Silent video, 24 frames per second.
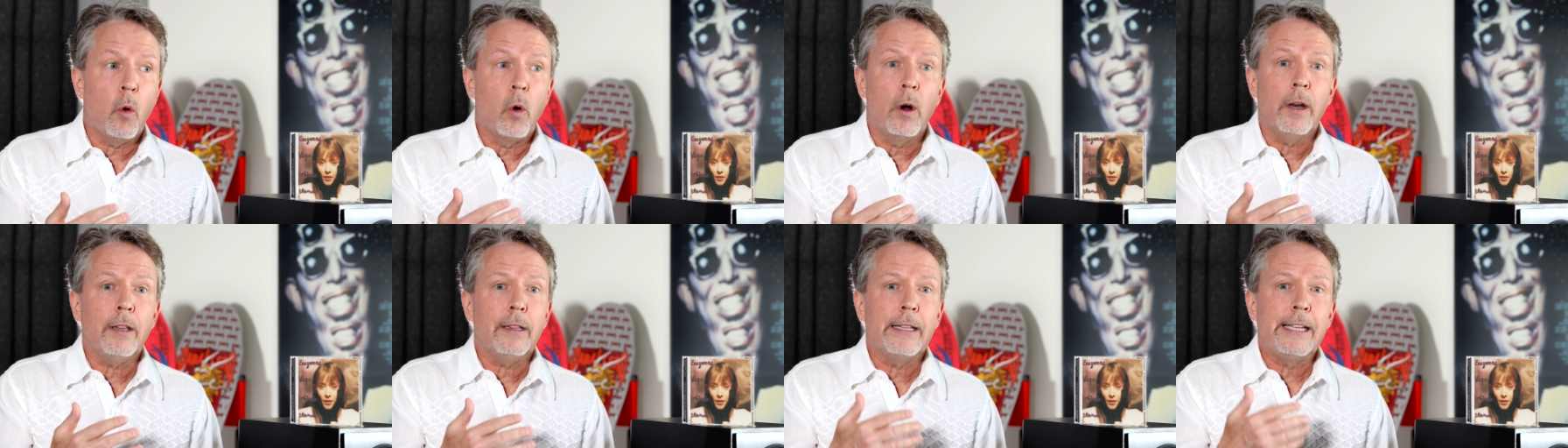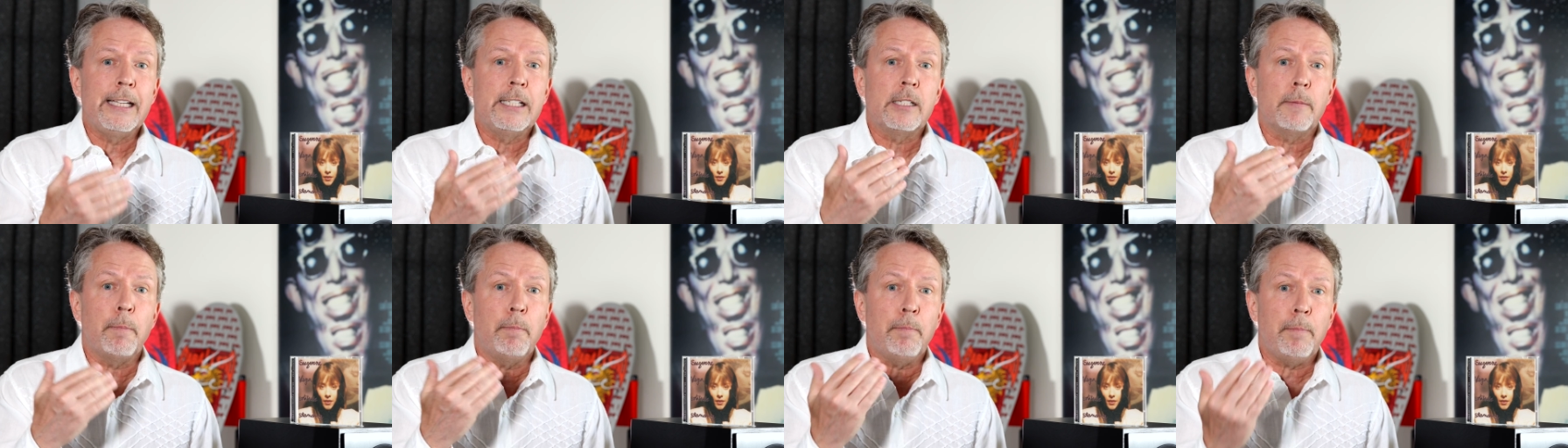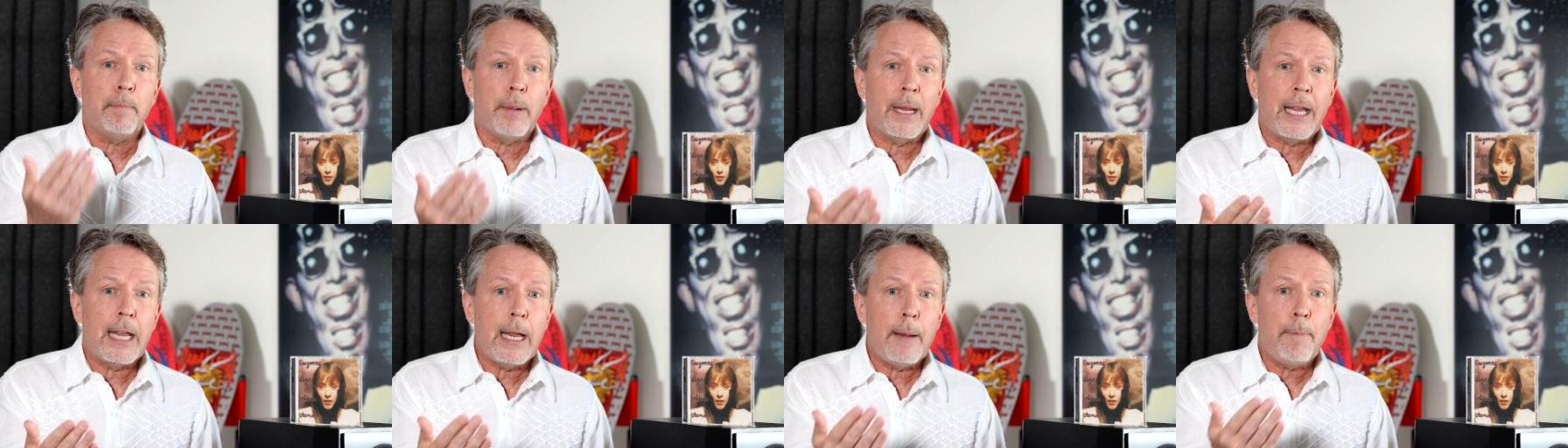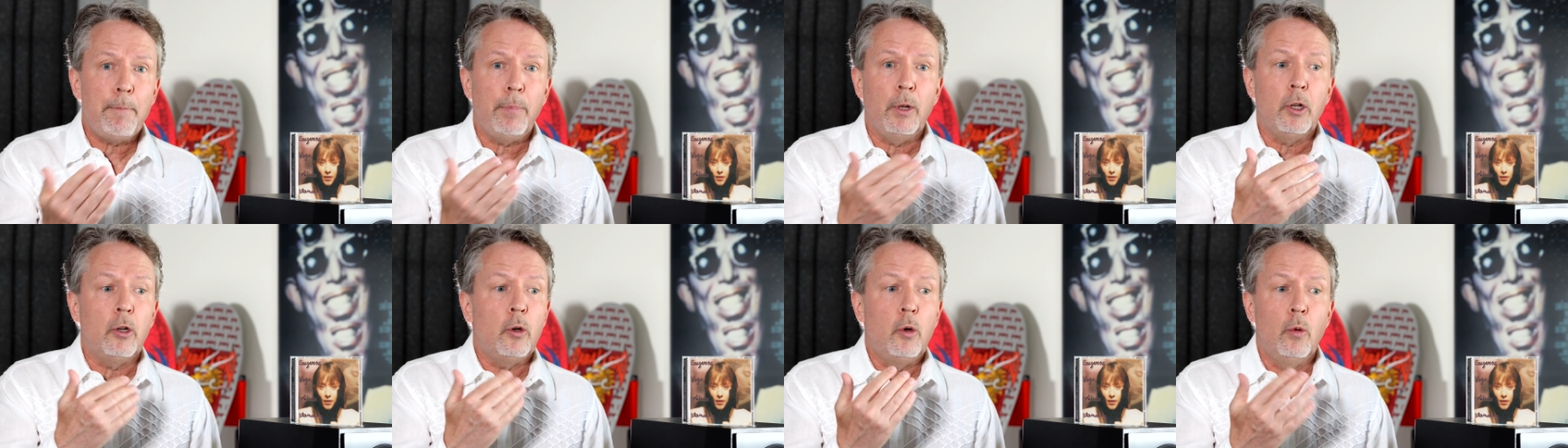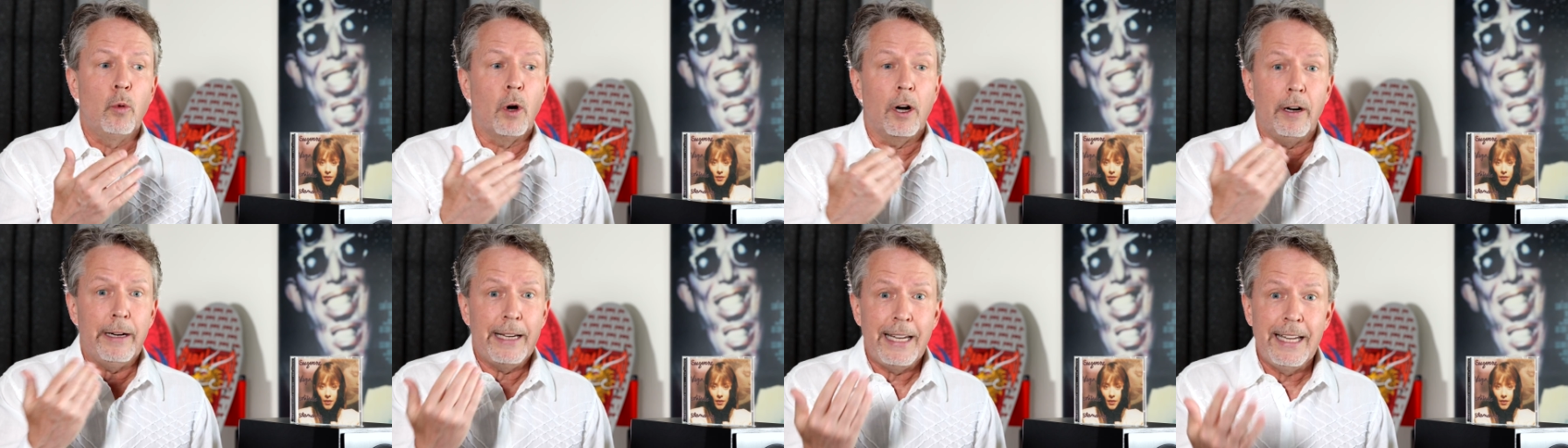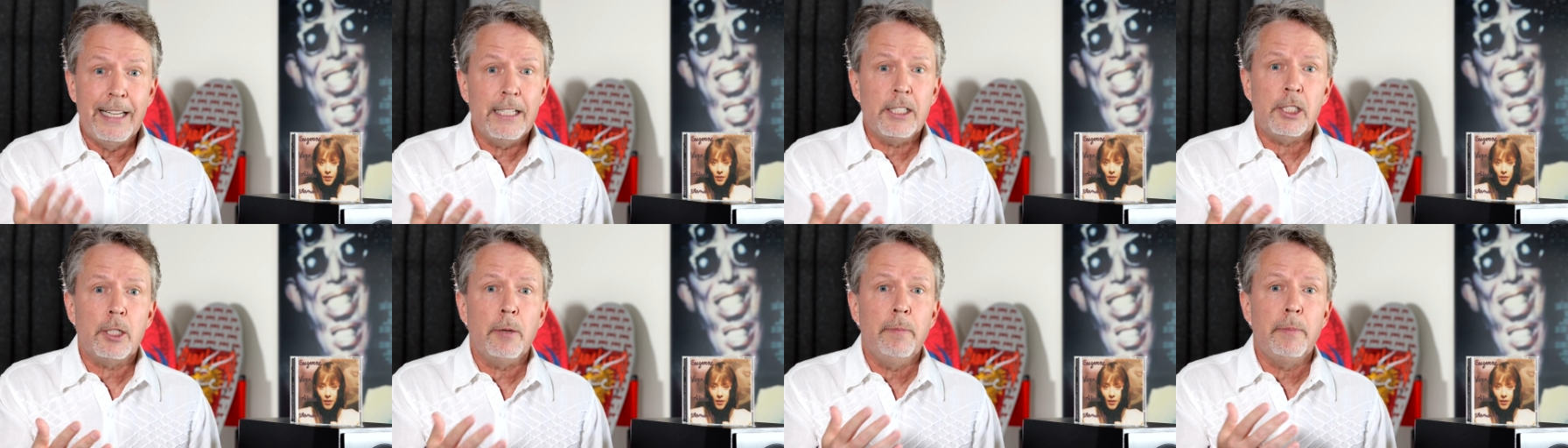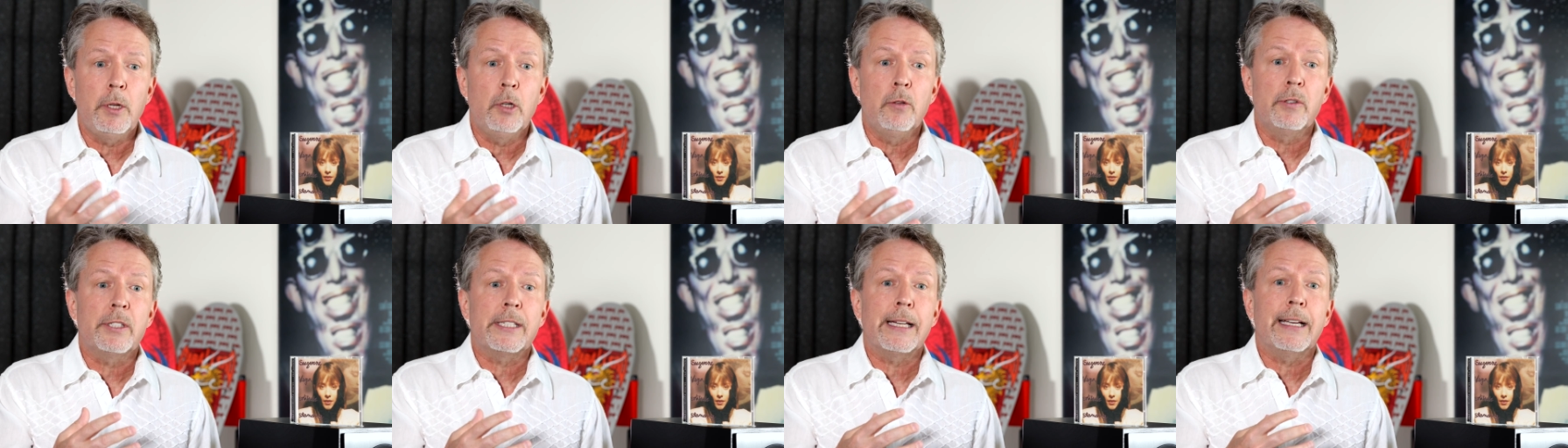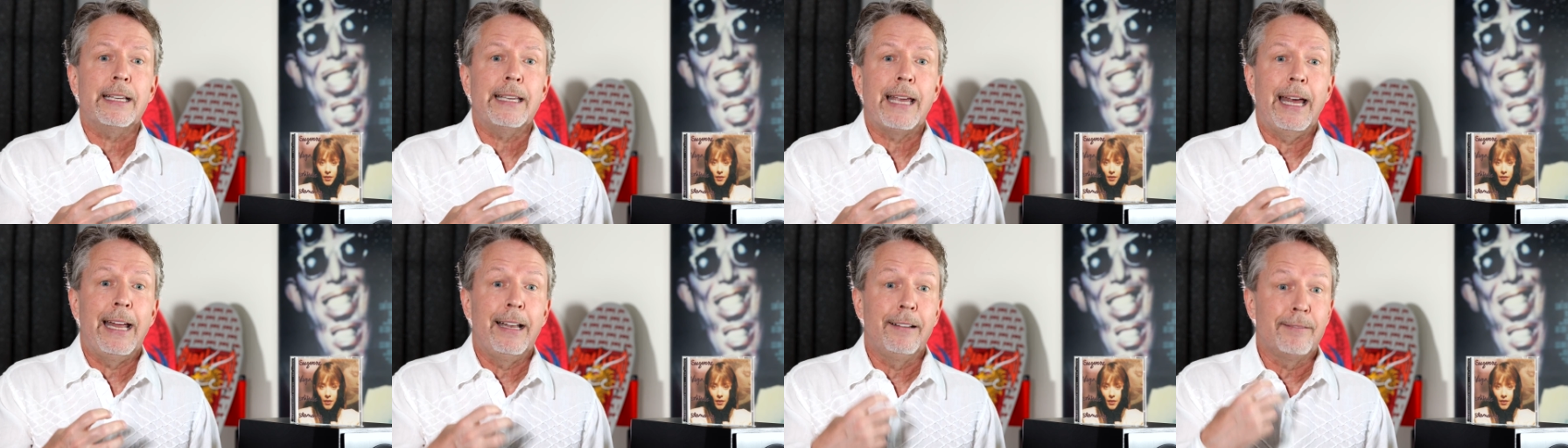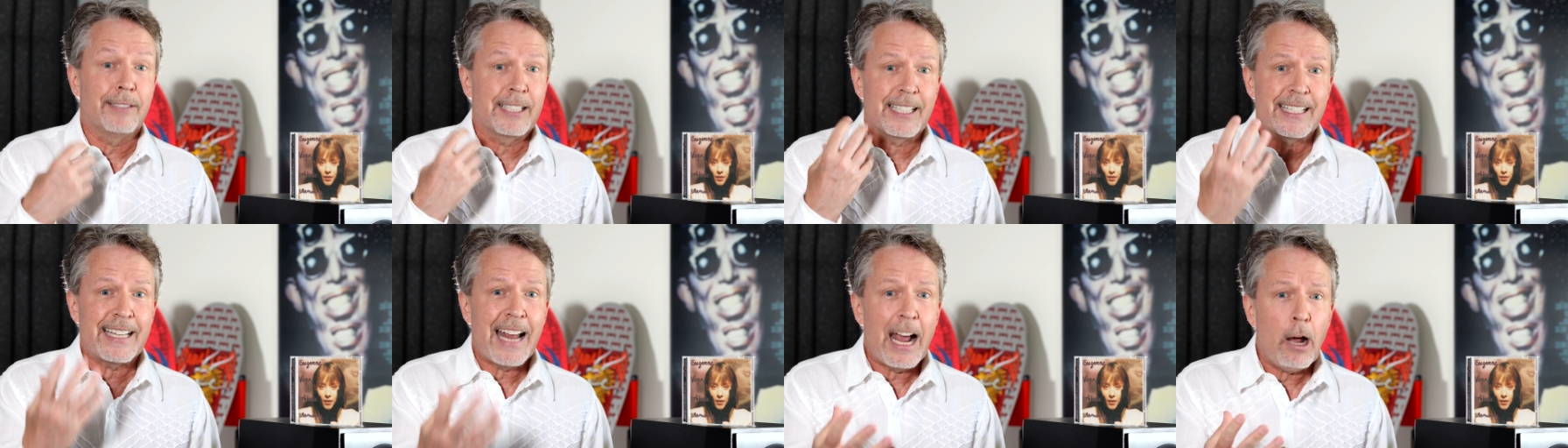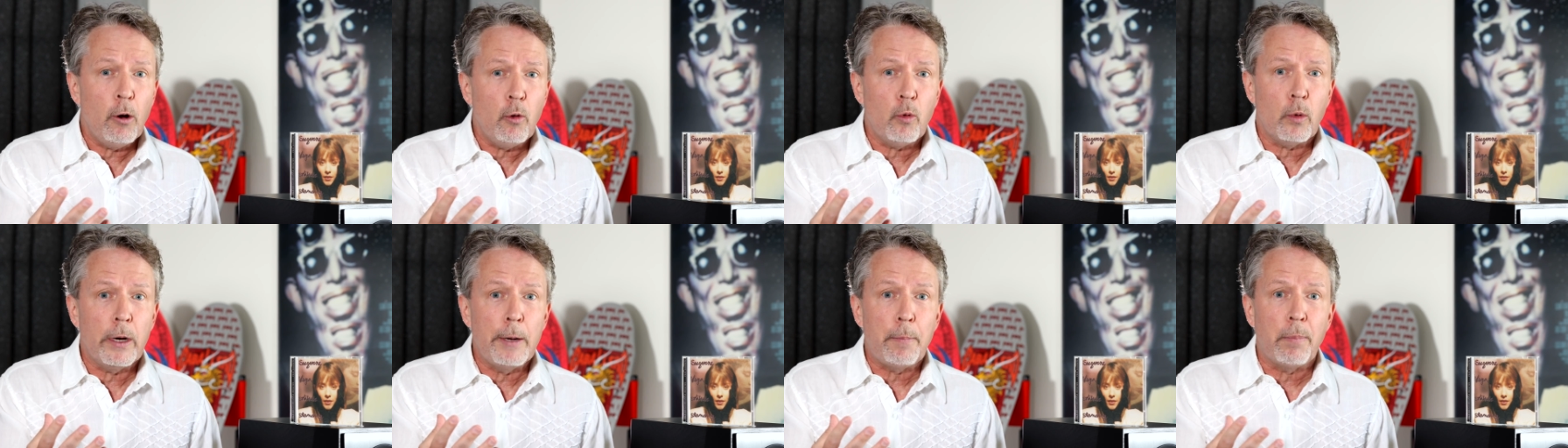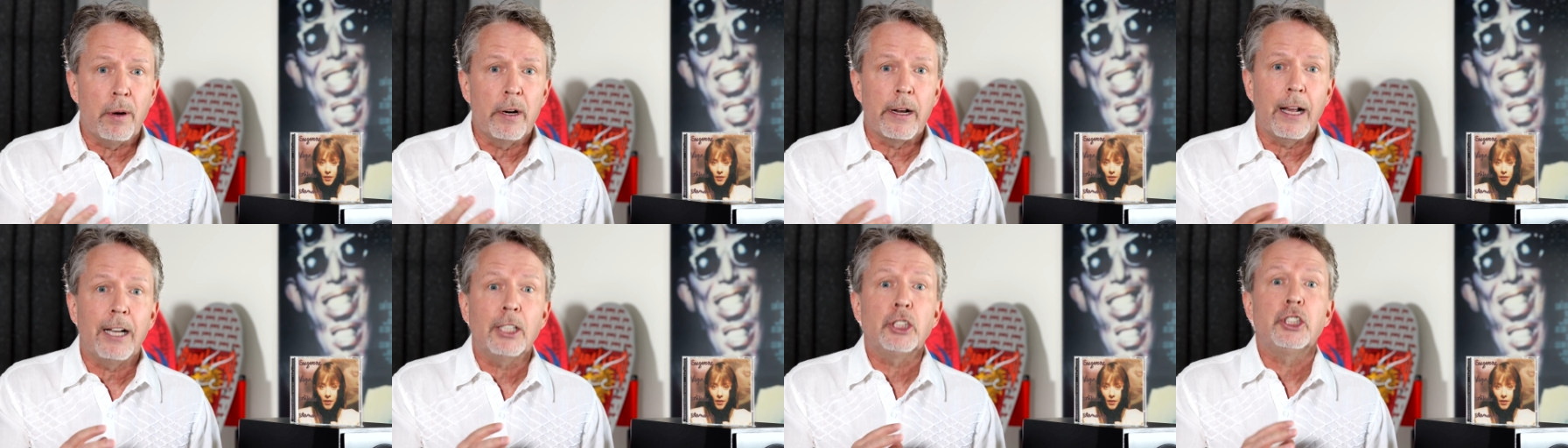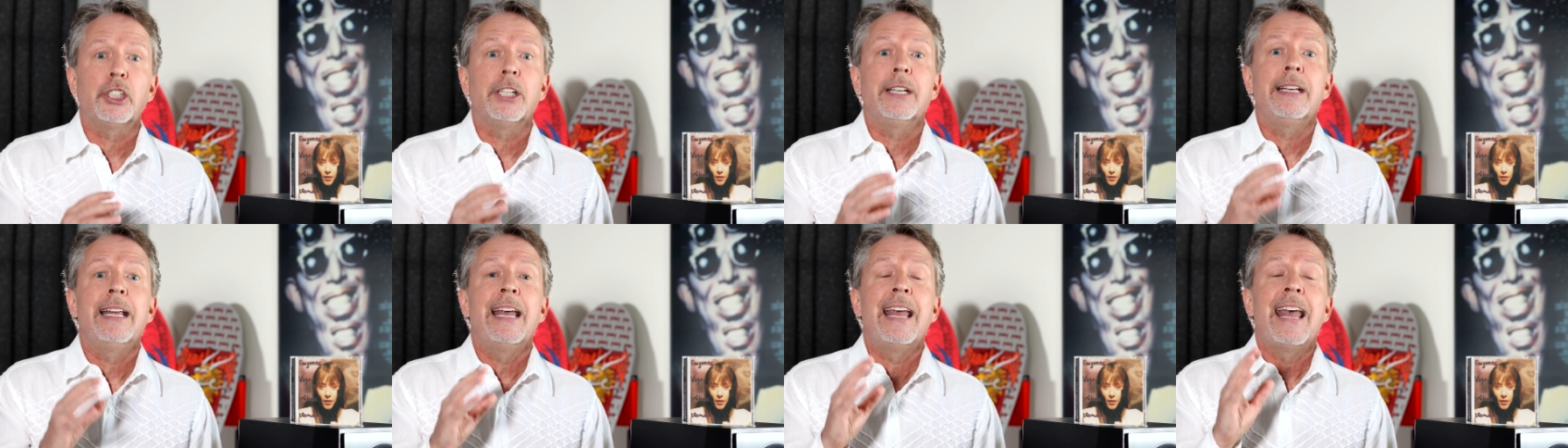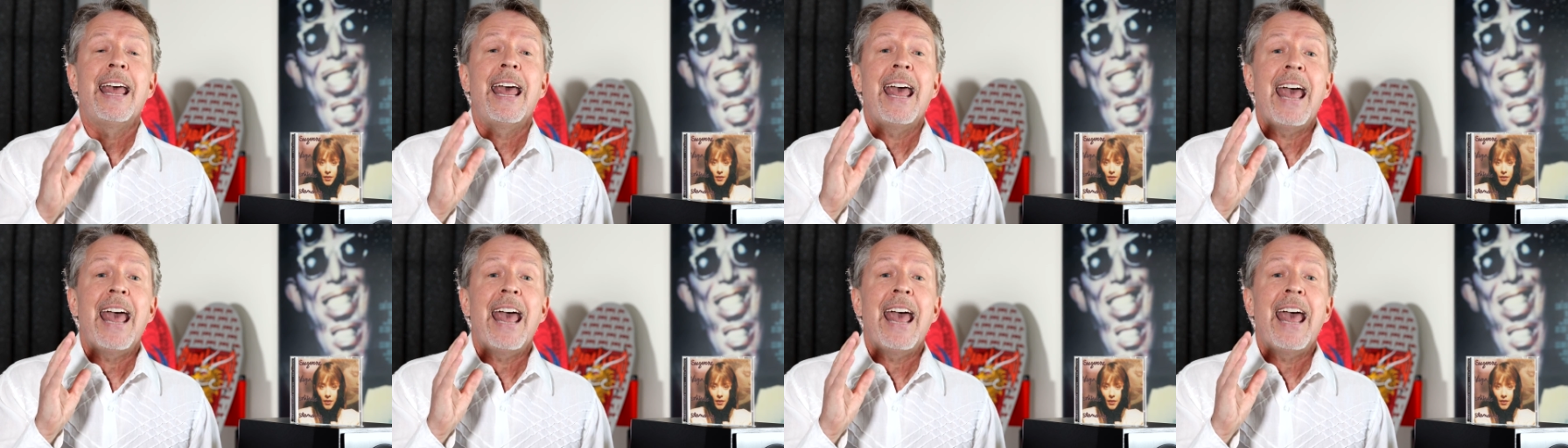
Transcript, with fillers: or at least people who are into music and sound reproduction,